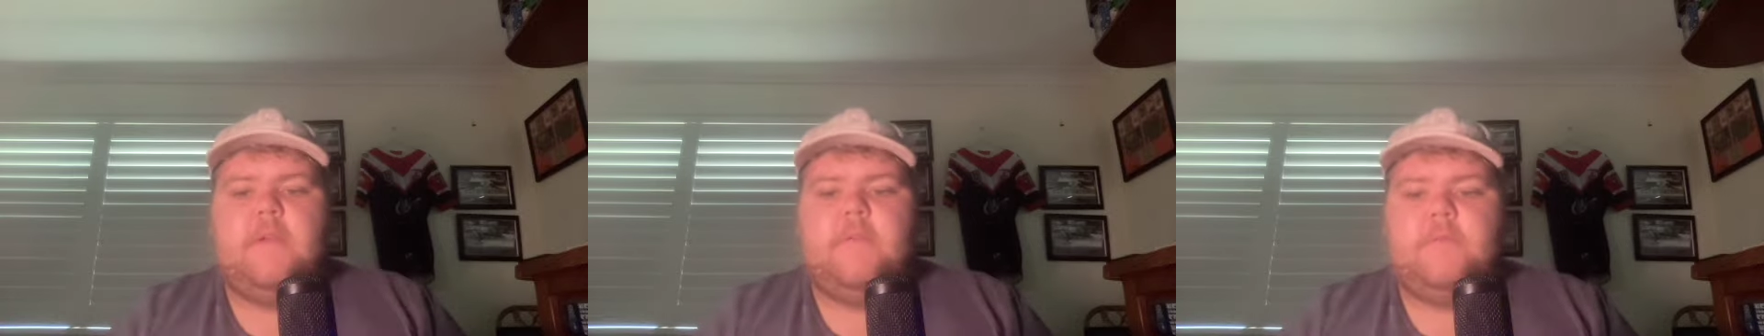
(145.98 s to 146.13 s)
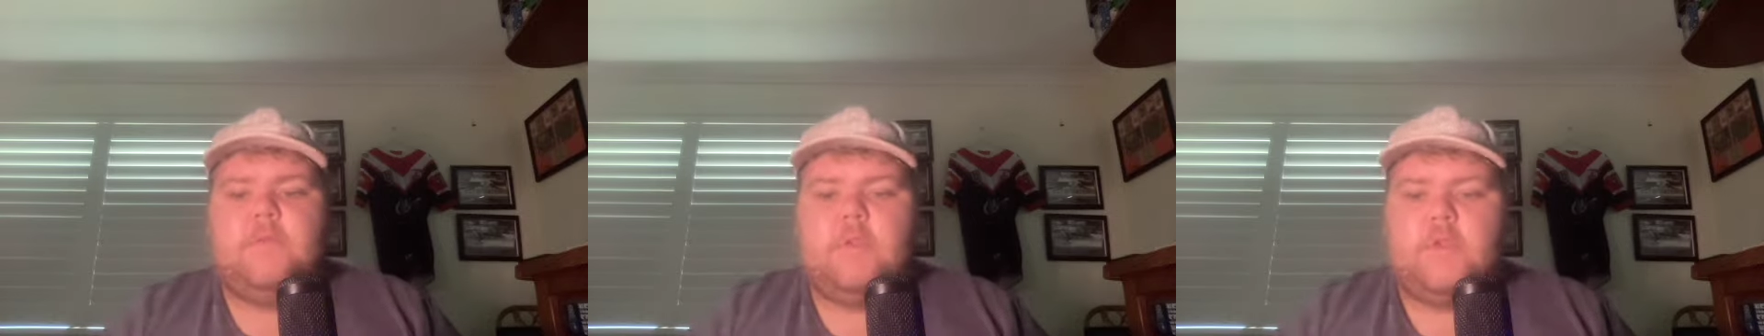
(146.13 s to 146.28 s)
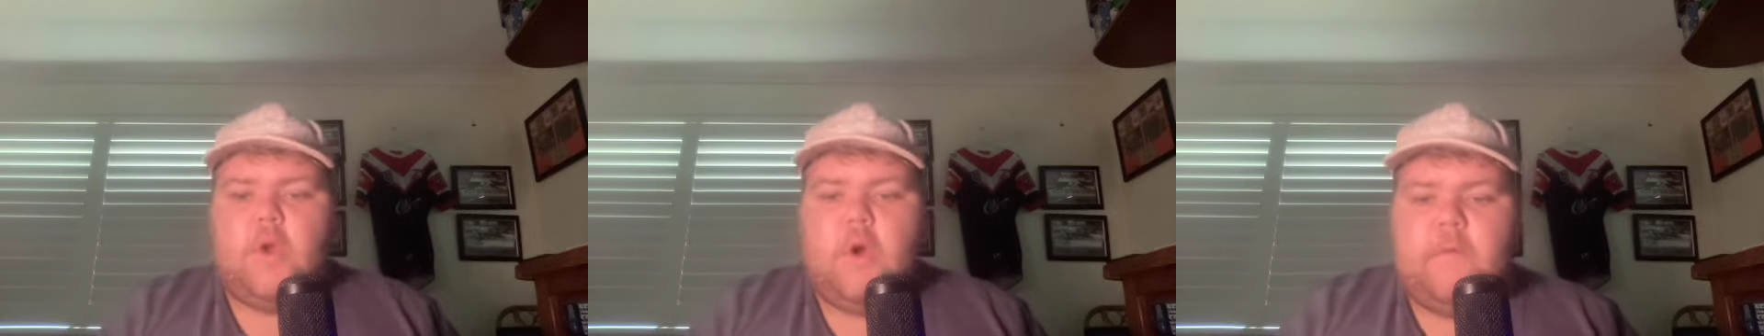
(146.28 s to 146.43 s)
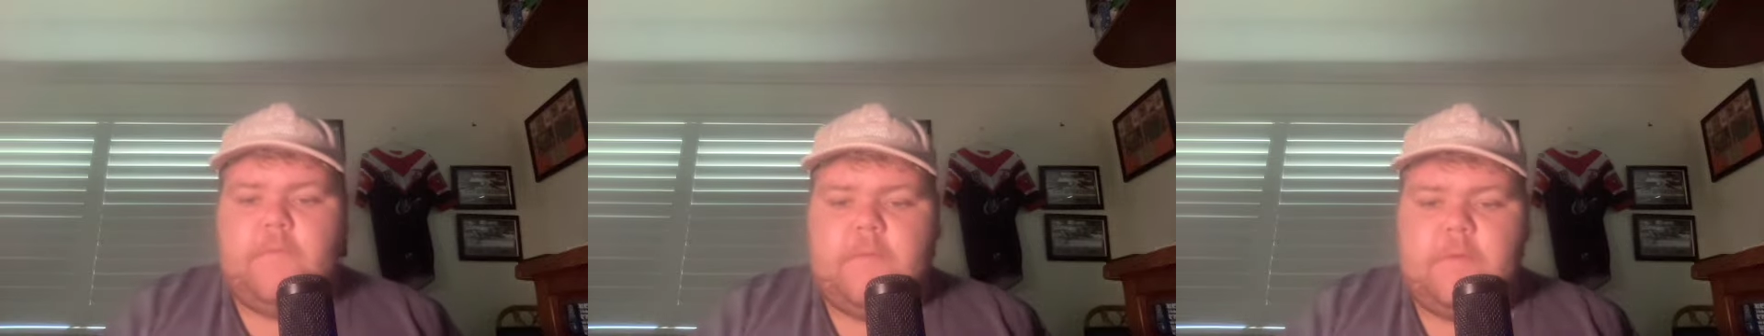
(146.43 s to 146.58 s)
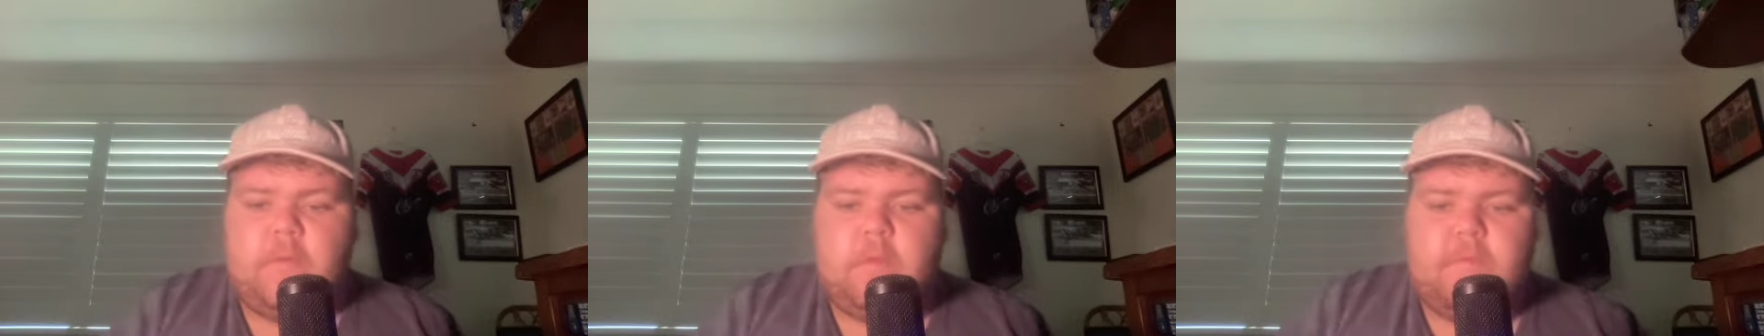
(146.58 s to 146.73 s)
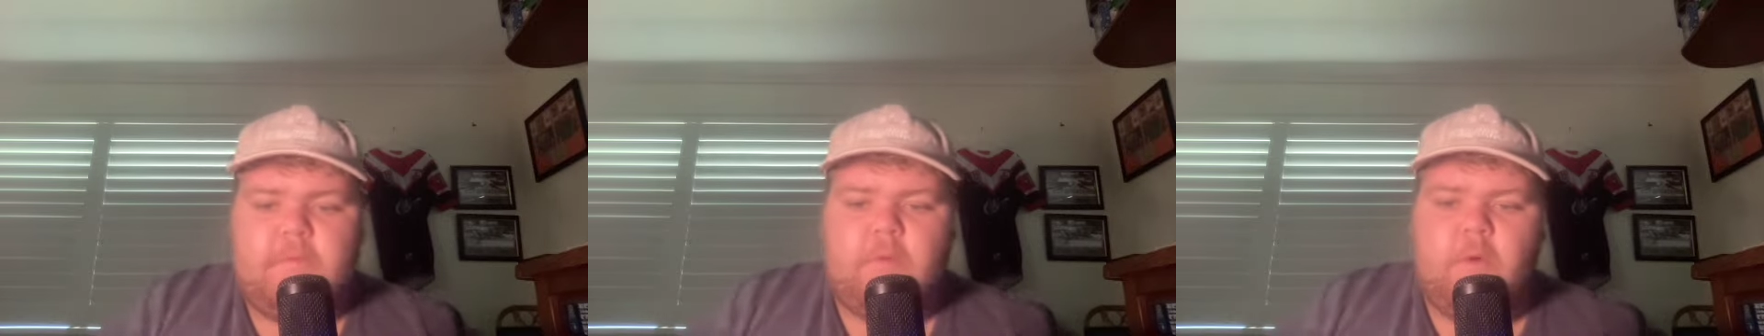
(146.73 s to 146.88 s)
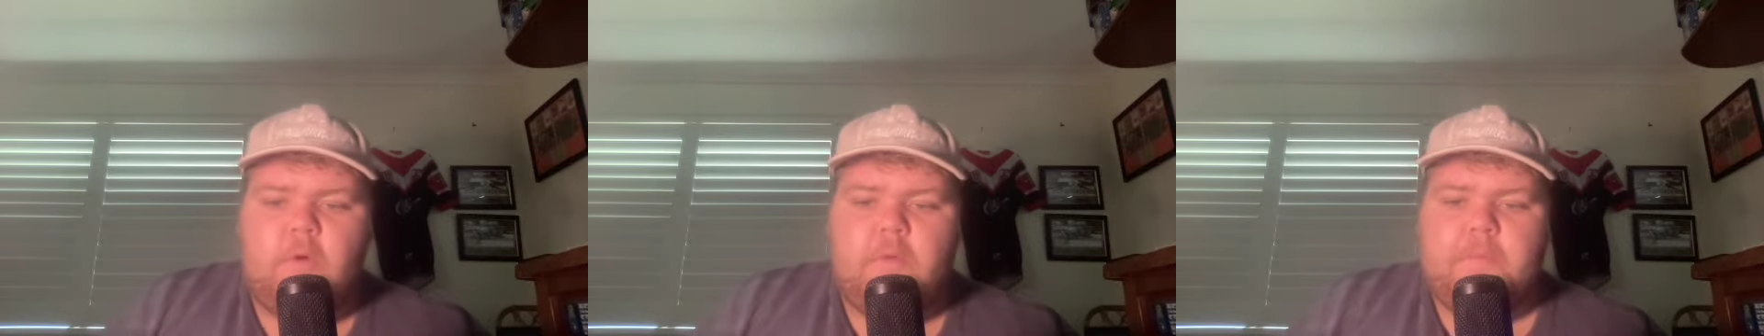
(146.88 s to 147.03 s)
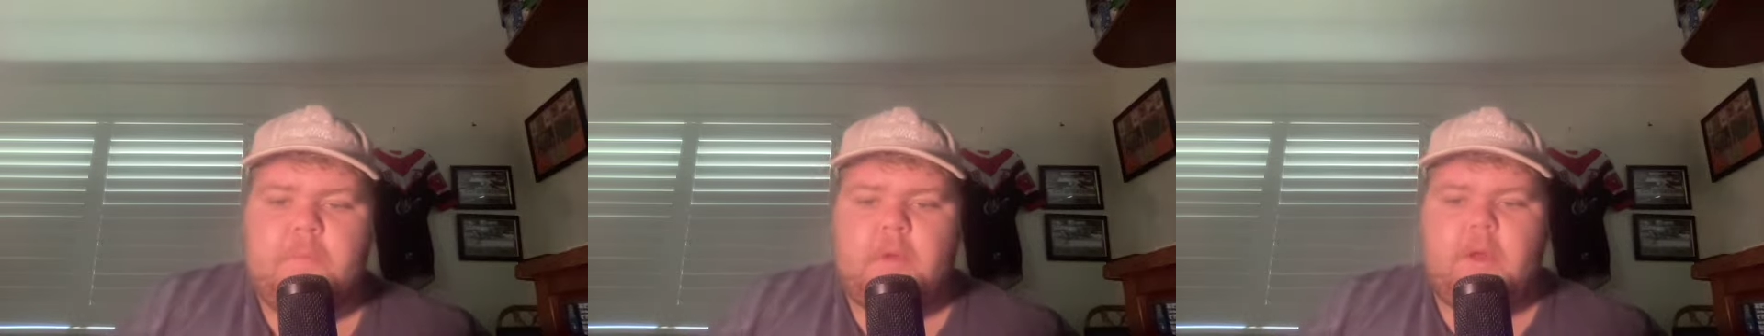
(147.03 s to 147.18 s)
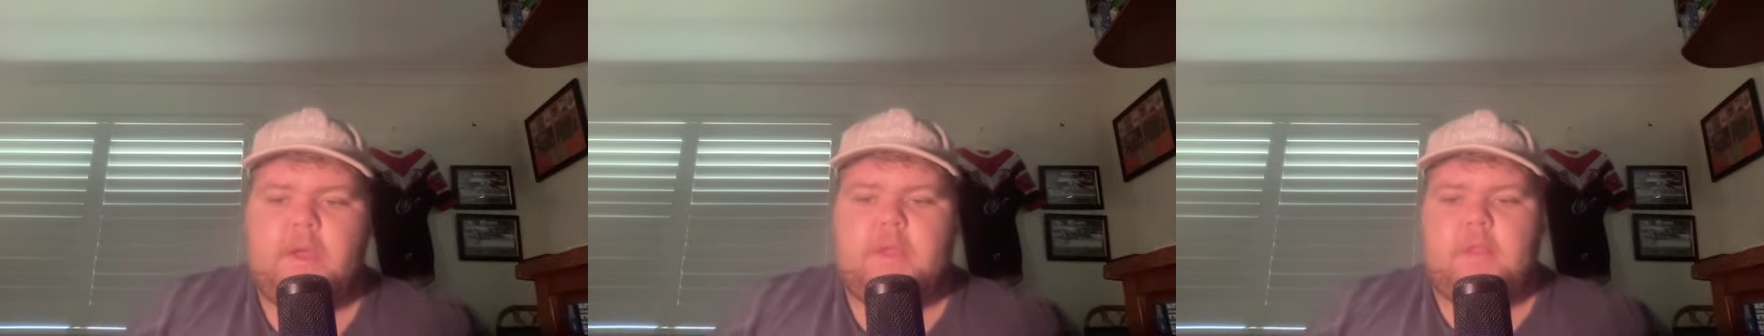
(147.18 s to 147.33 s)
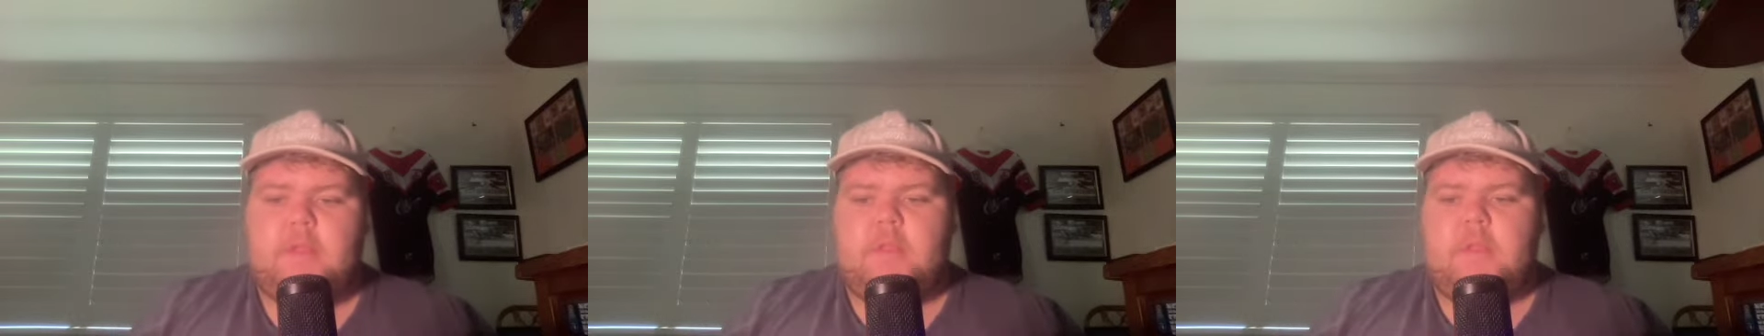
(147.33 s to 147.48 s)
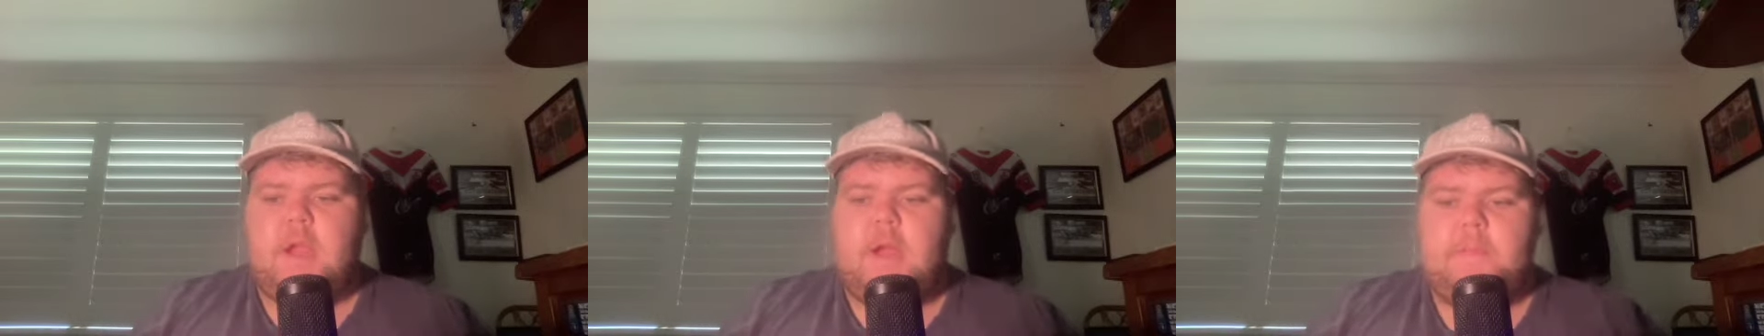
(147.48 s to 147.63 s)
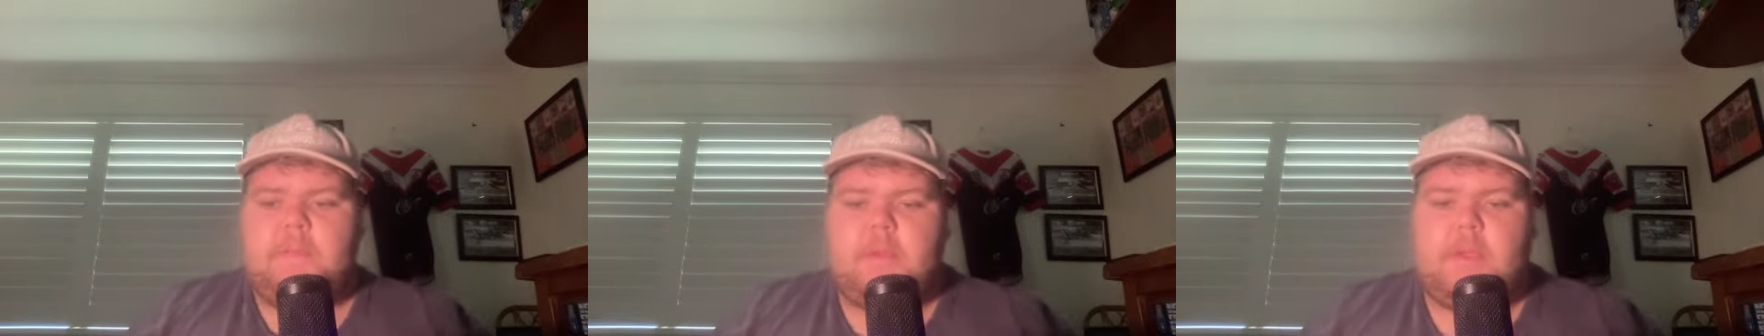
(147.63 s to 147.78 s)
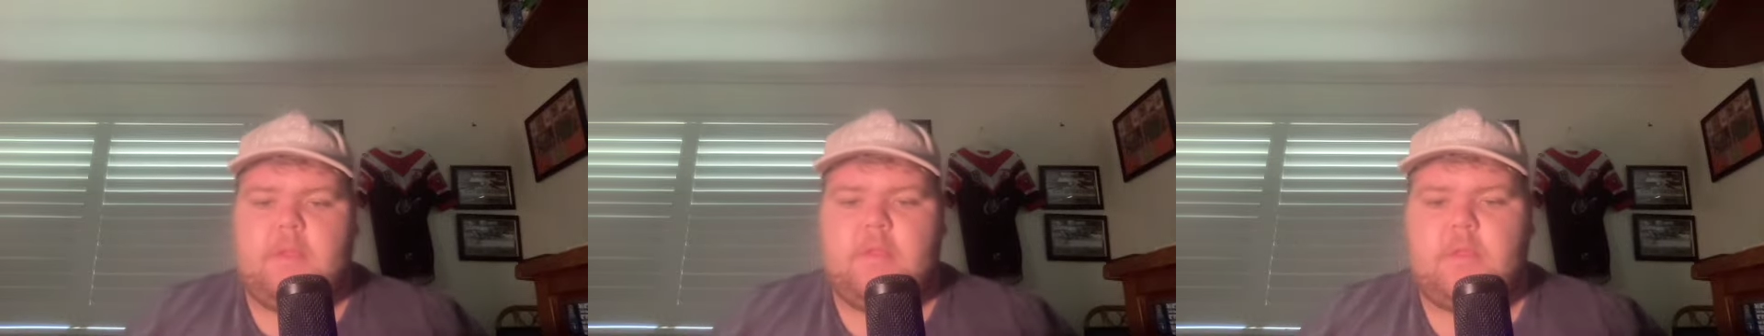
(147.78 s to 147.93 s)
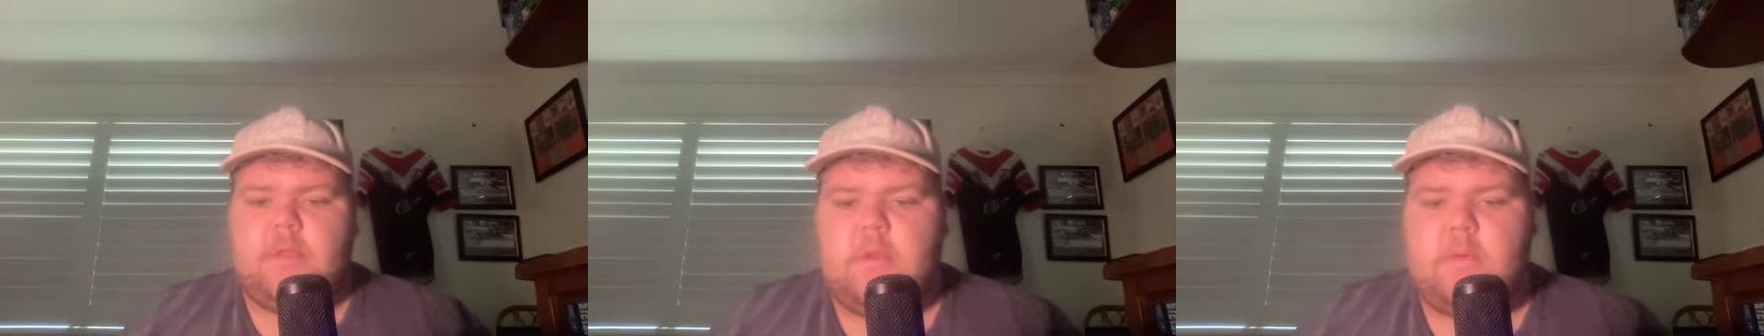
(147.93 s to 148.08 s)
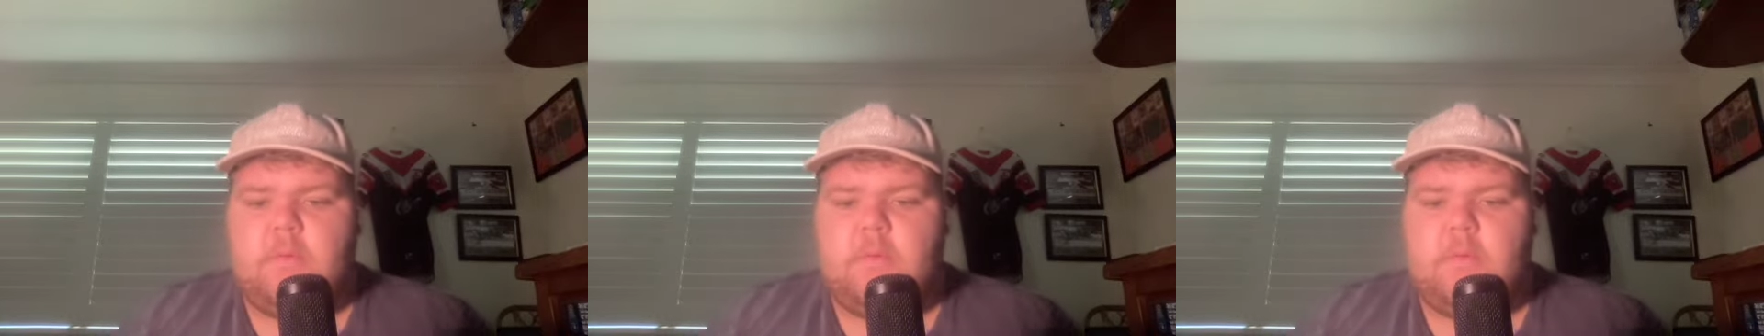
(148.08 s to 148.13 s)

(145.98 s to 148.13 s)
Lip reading: The Dolphins 4th place up against the